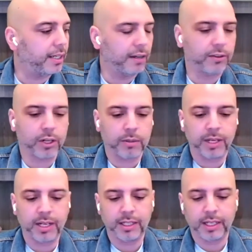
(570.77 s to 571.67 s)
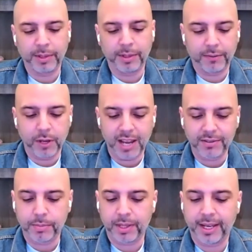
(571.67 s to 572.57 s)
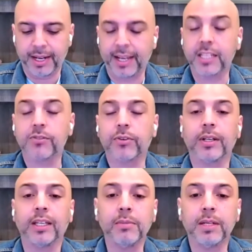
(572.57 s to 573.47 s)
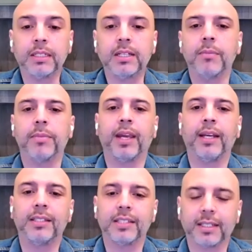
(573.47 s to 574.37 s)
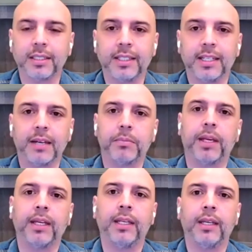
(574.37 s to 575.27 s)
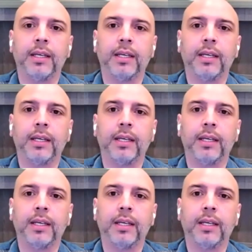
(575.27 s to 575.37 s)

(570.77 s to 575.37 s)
if you have a plan, I guess, for an email campaign, texting campaign,